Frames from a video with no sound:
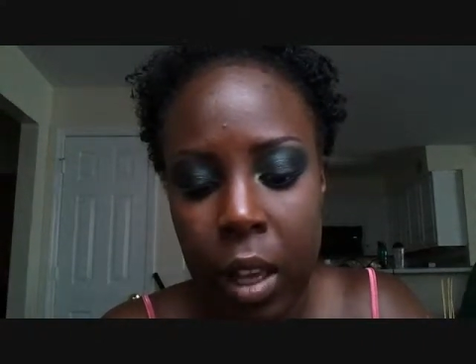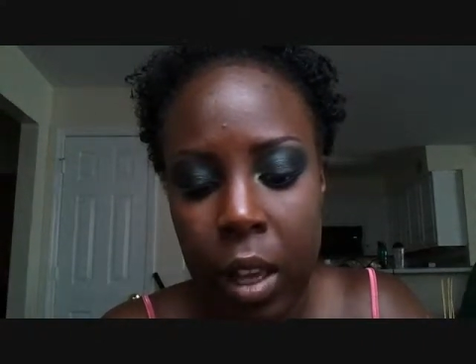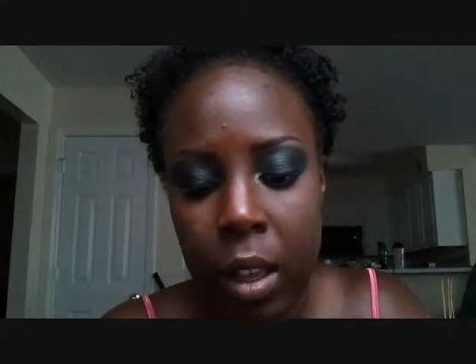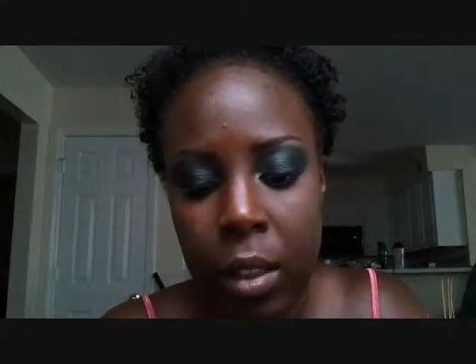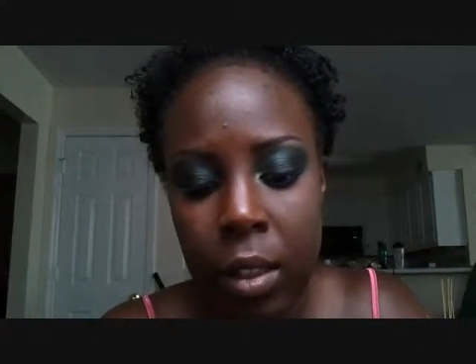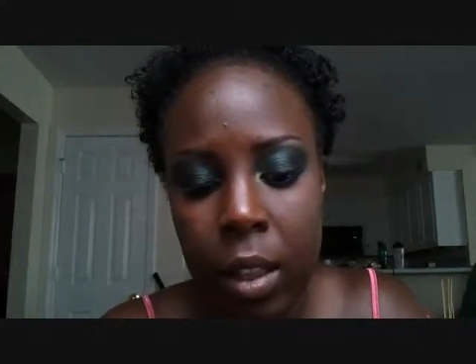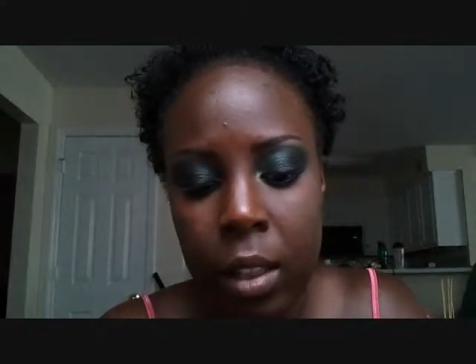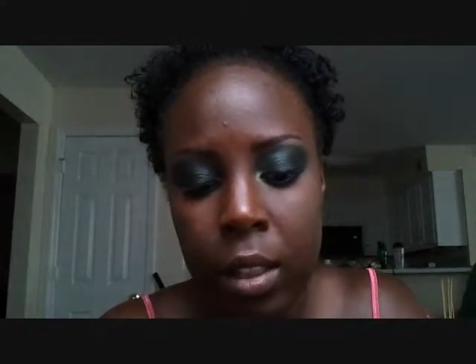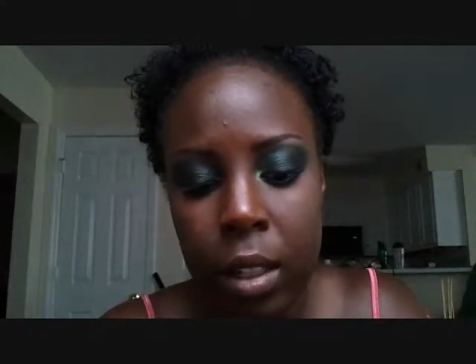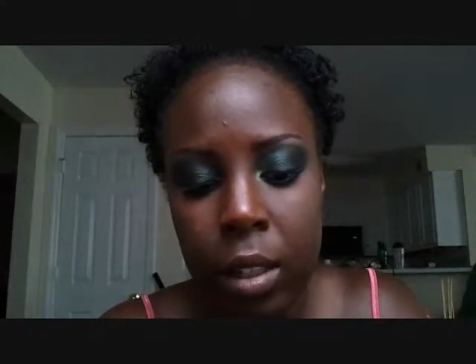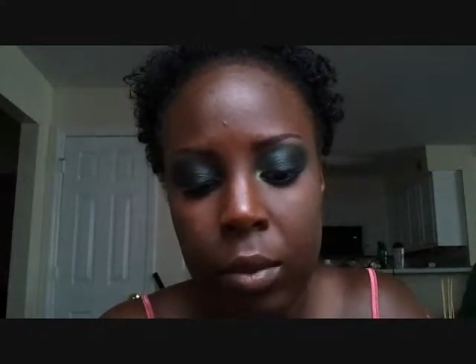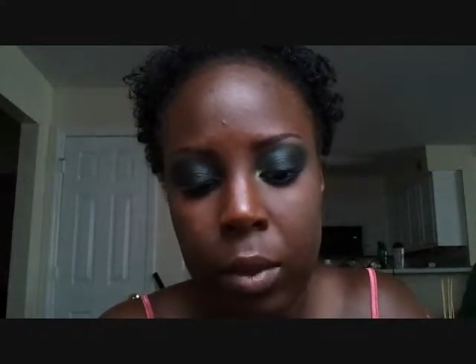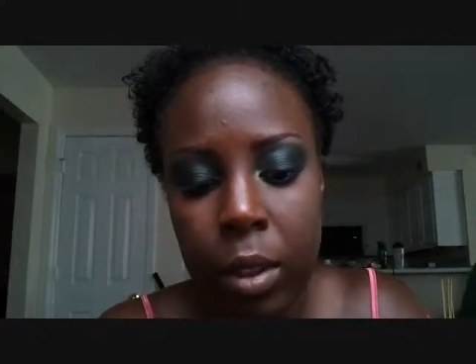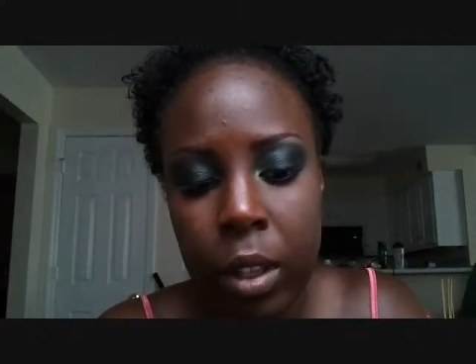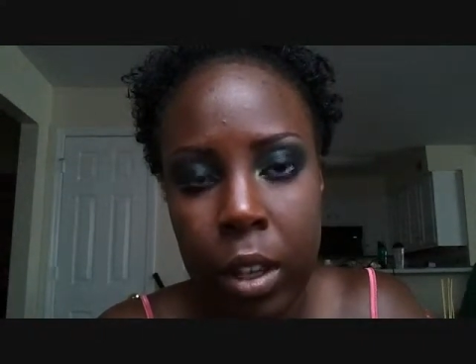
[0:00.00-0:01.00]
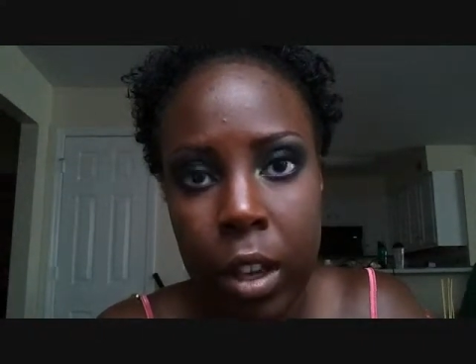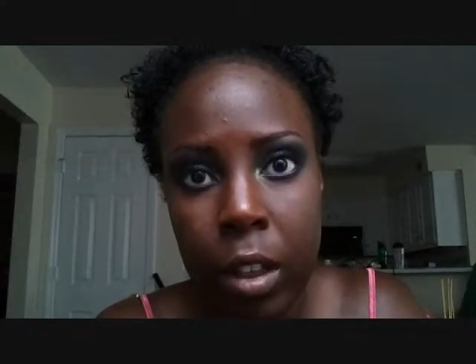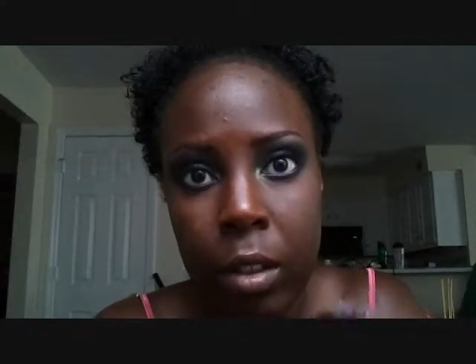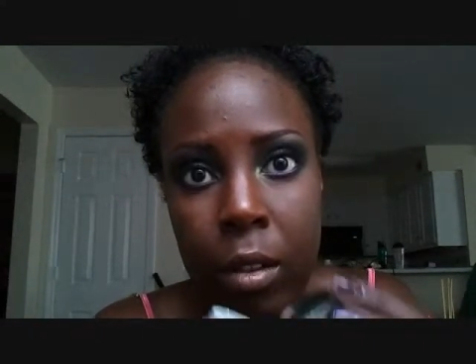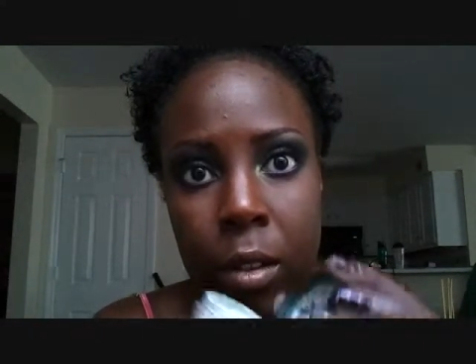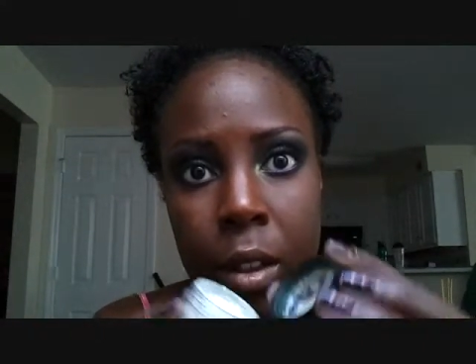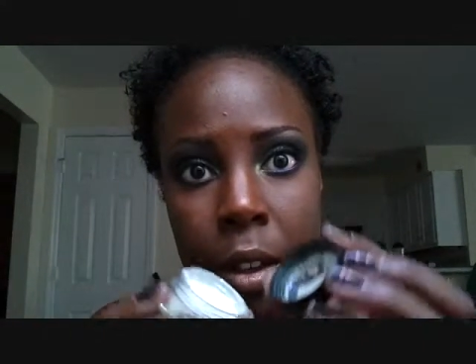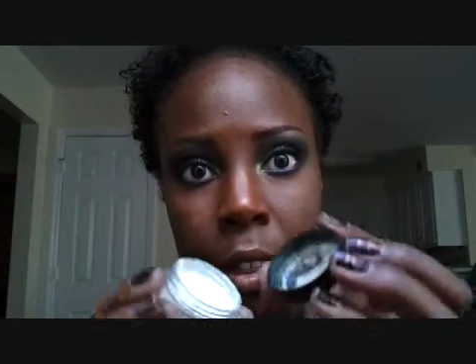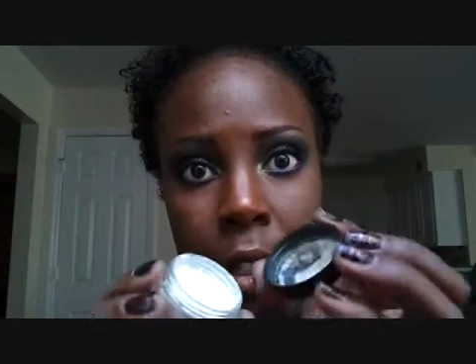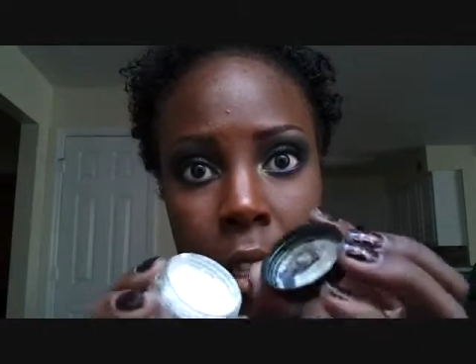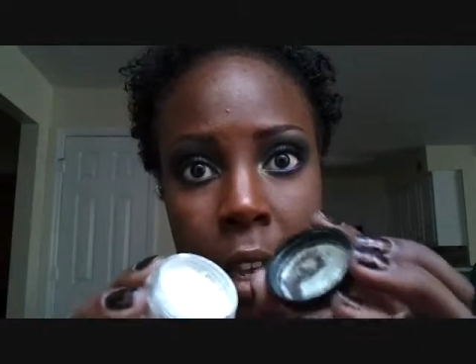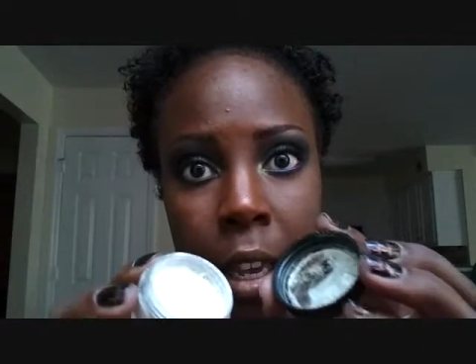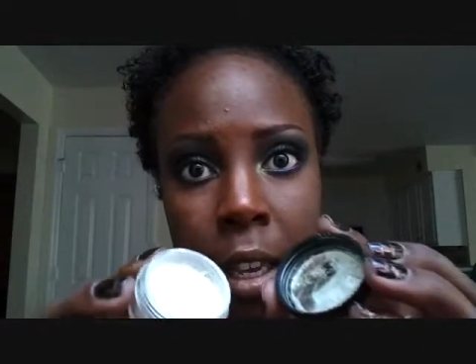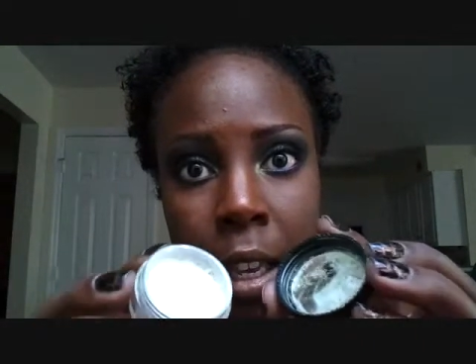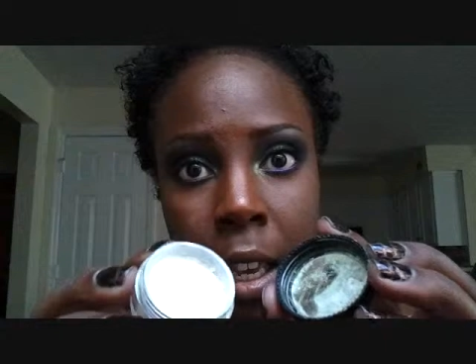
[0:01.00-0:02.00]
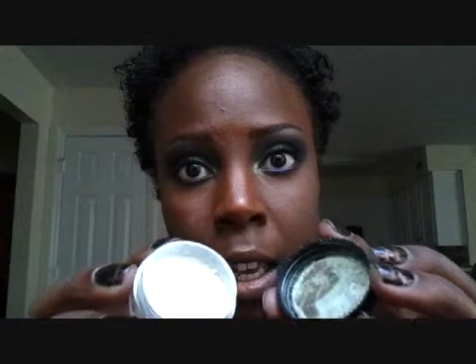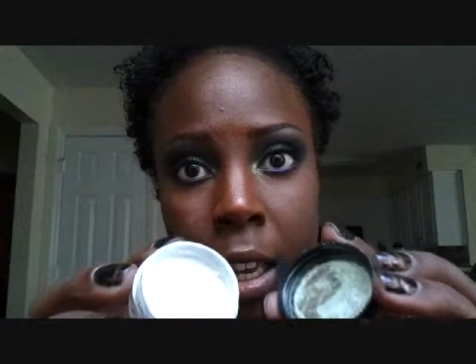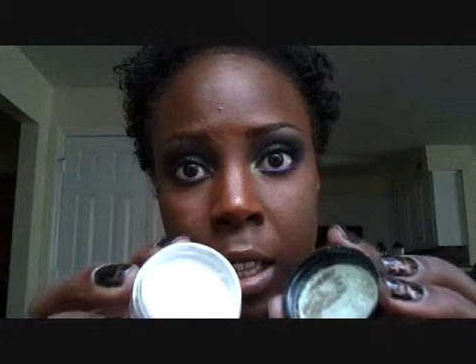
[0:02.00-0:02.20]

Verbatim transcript: And this is what the color looks like.